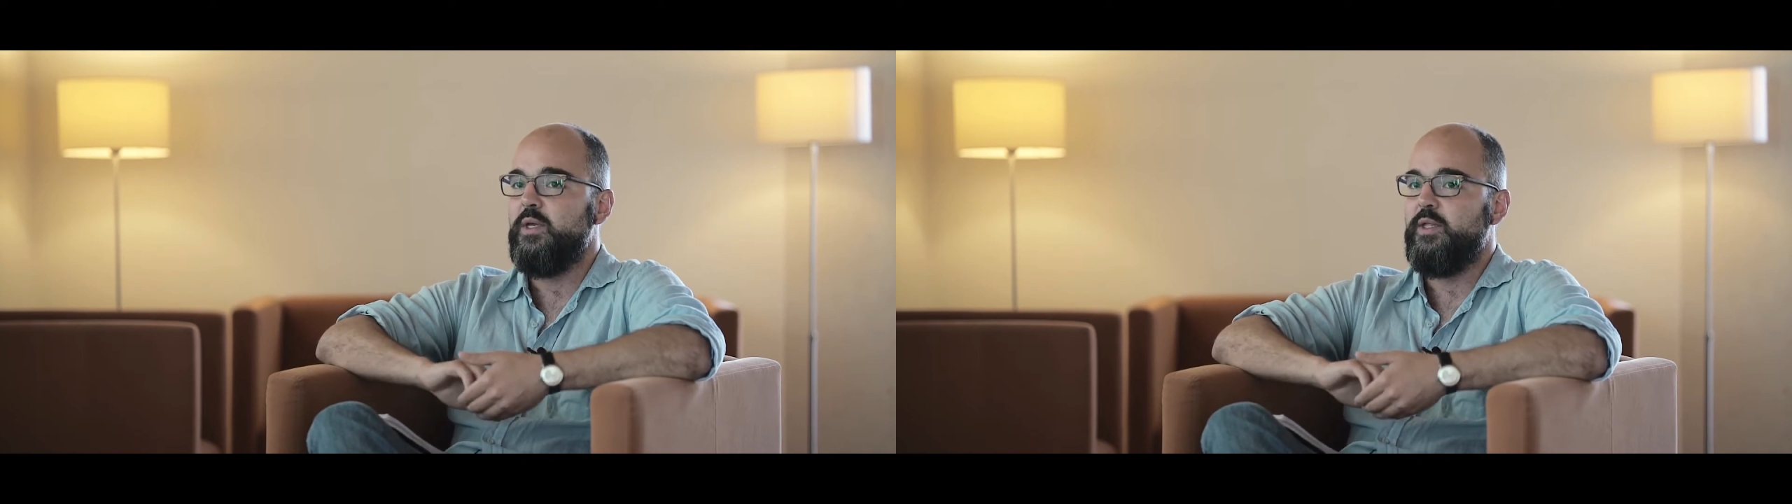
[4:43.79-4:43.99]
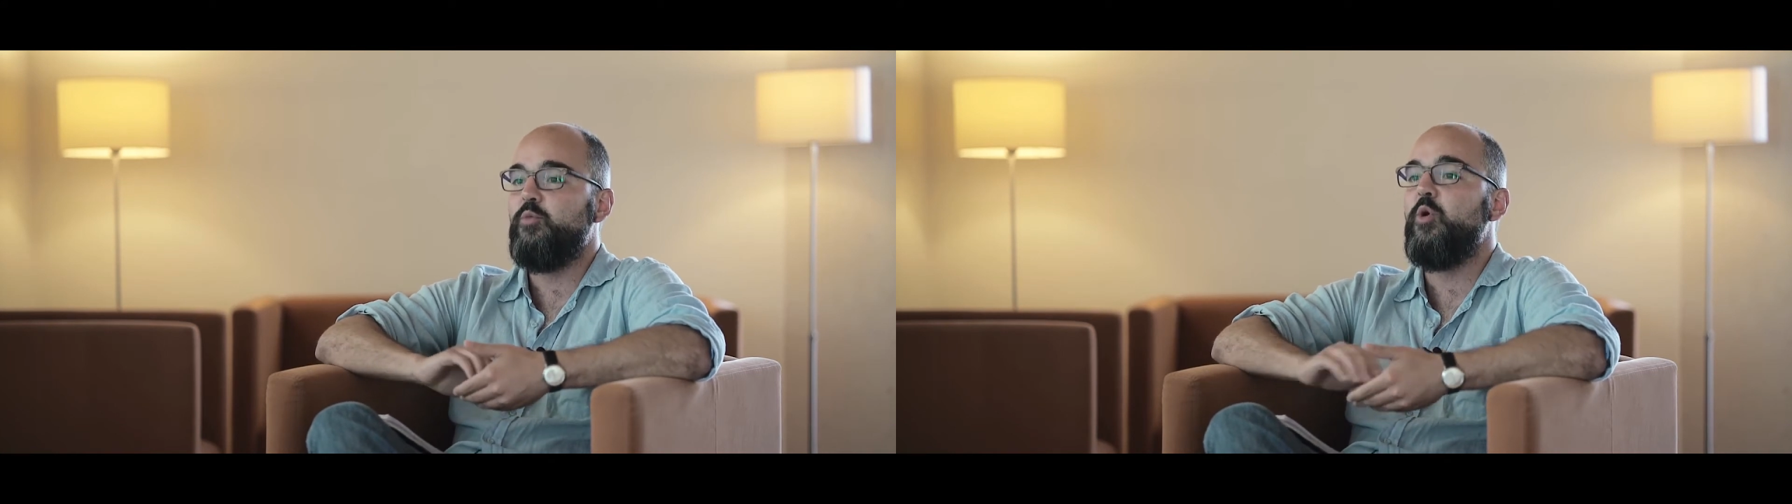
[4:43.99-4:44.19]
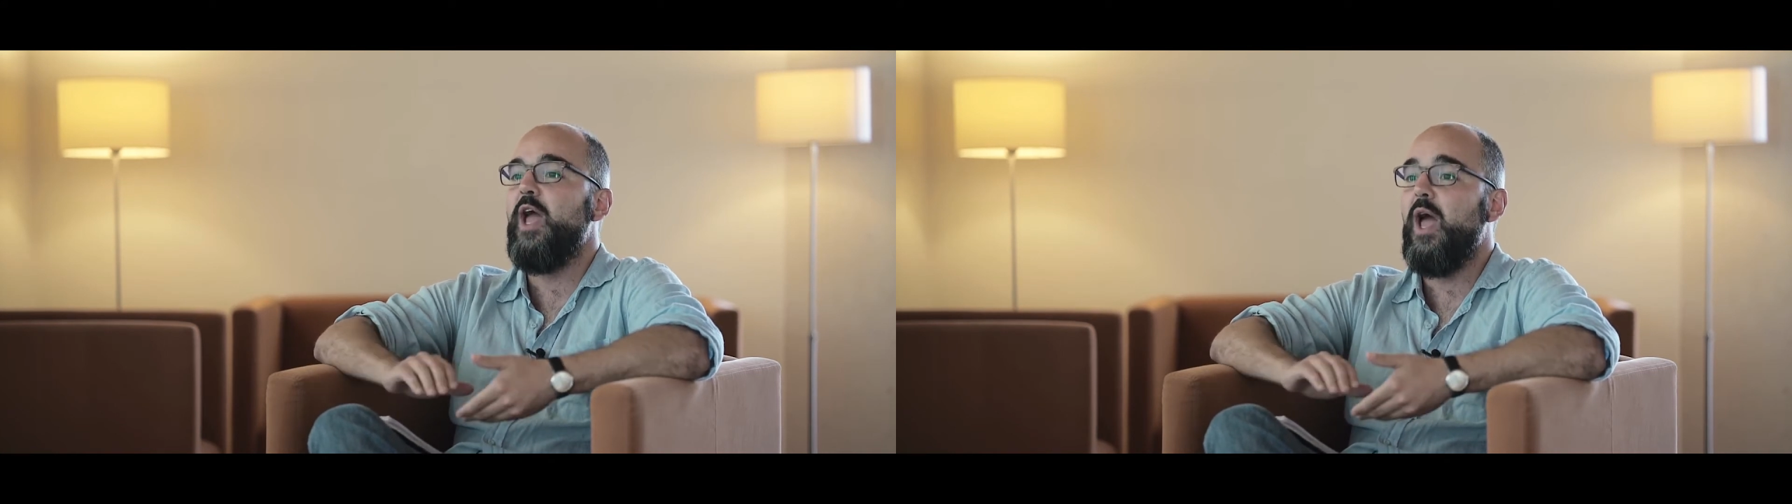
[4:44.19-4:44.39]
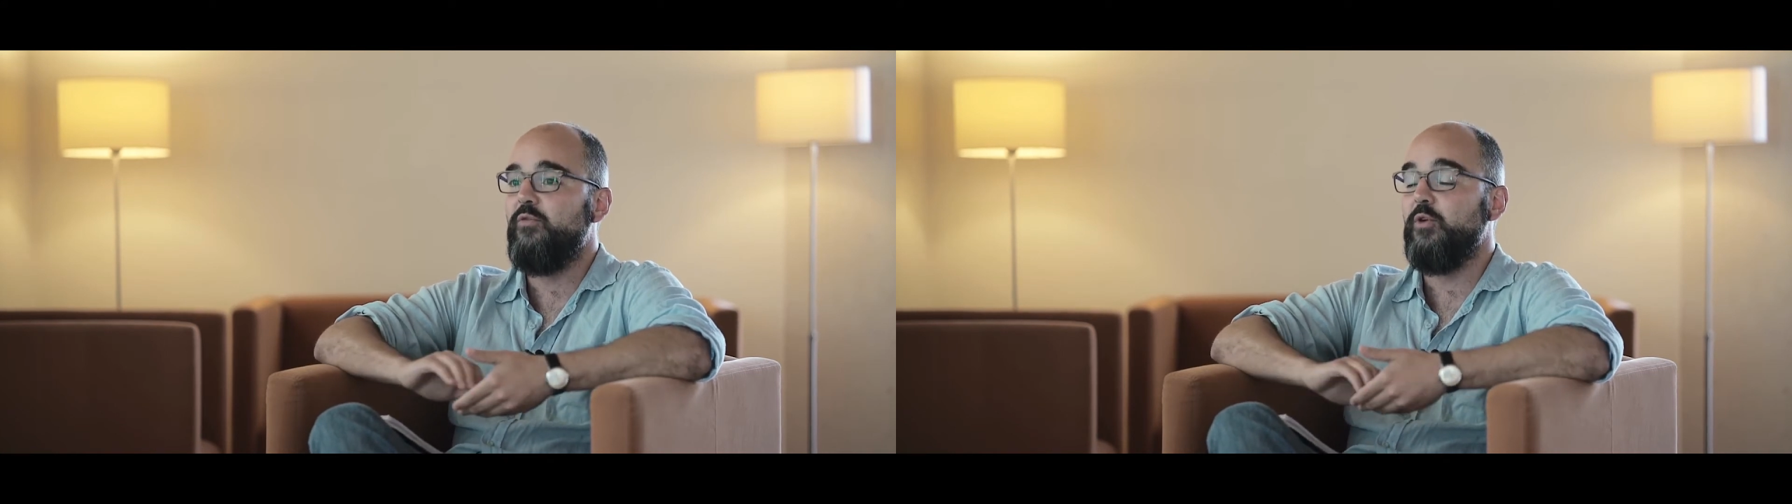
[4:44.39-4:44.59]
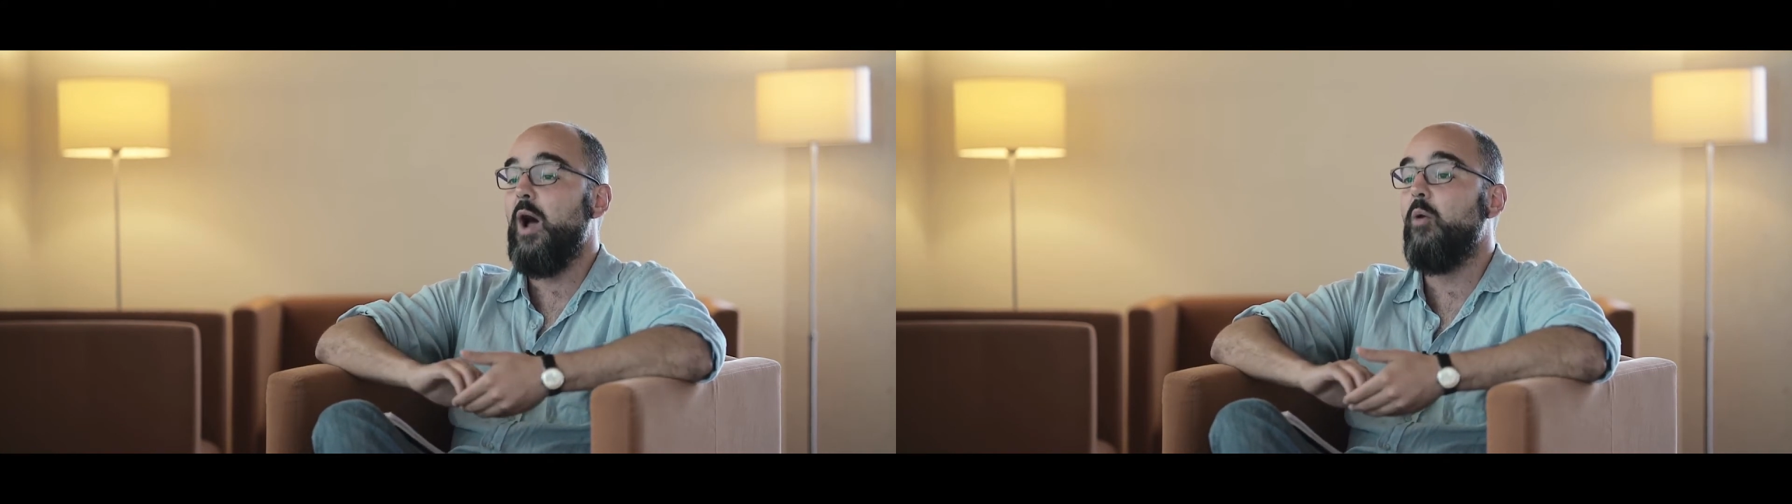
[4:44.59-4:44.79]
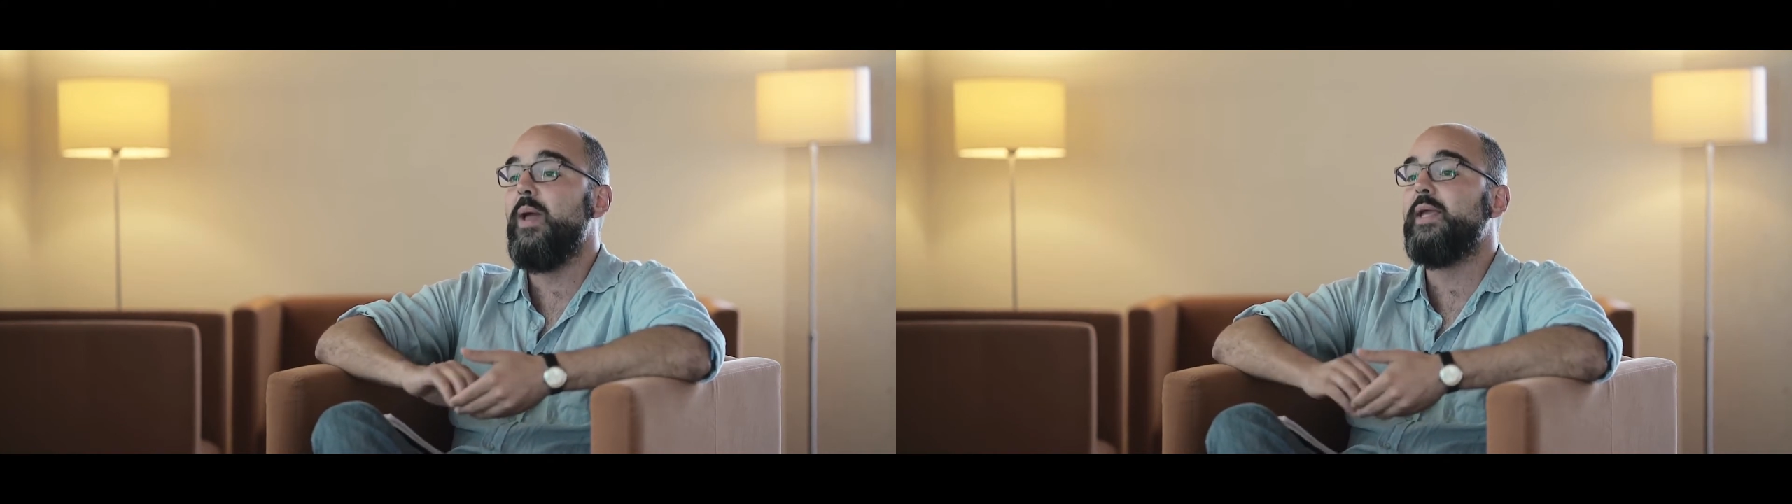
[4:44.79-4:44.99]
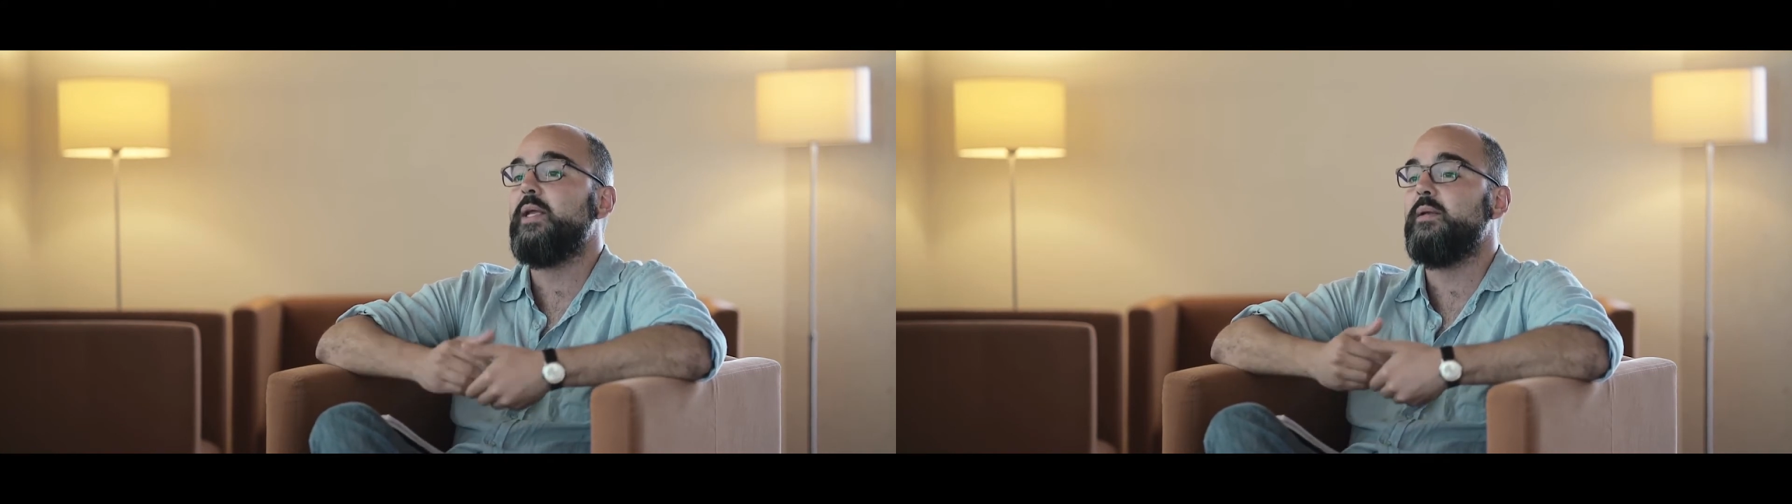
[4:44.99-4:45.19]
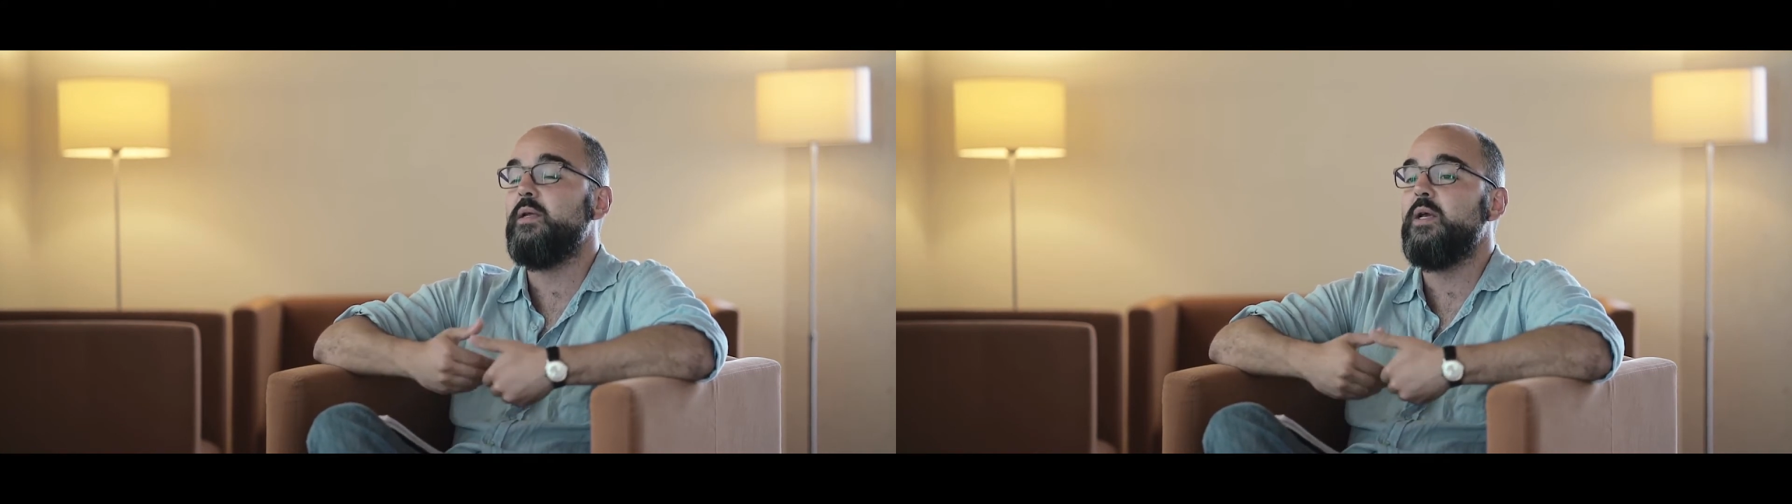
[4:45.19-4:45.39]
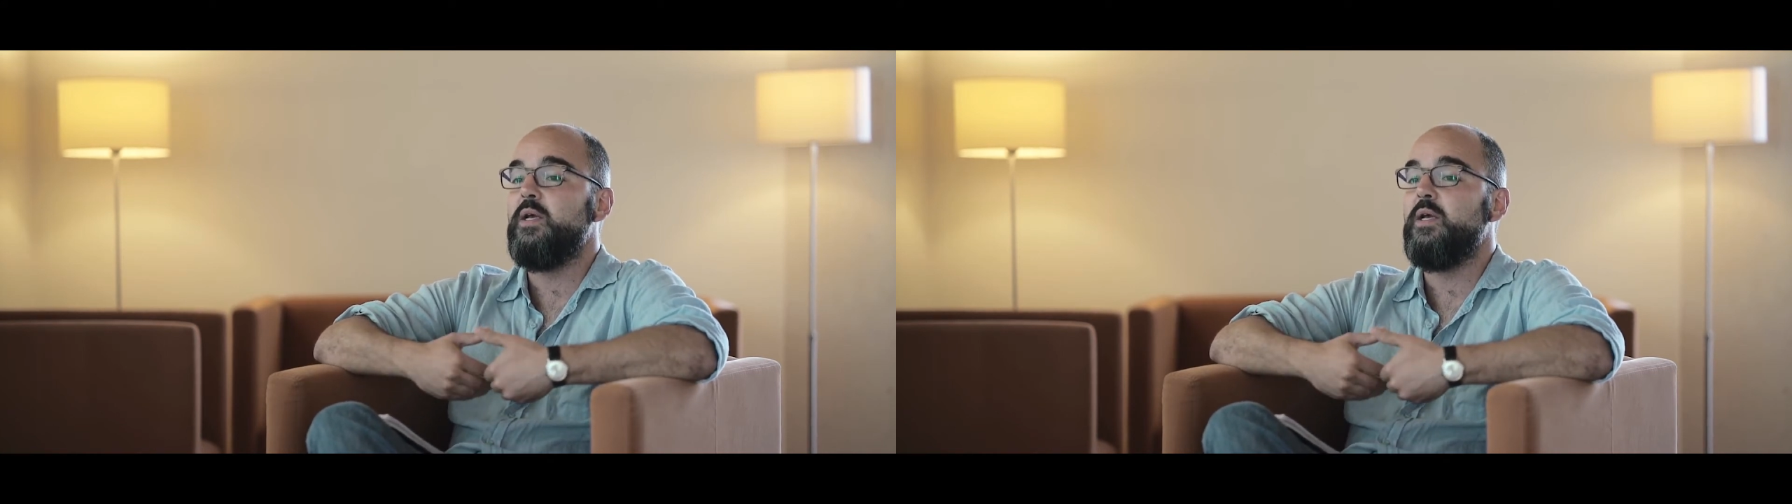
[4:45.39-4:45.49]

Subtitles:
that we have on how making